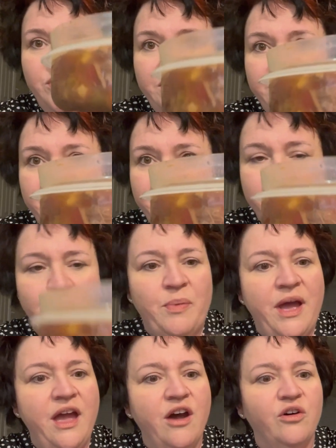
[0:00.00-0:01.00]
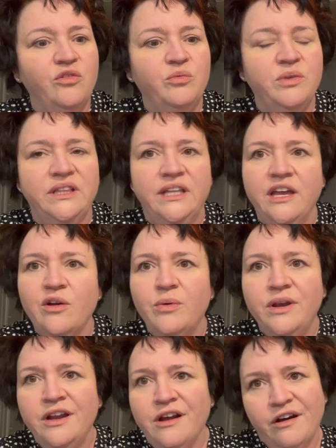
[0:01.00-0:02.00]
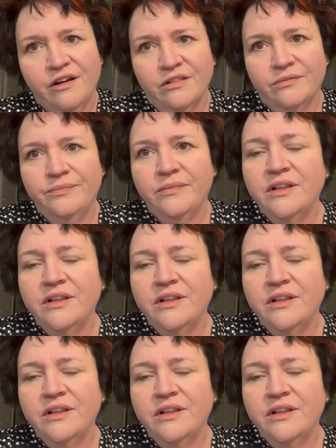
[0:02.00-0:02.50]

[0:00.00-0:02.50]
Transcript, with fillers: This is about, with liquid and all,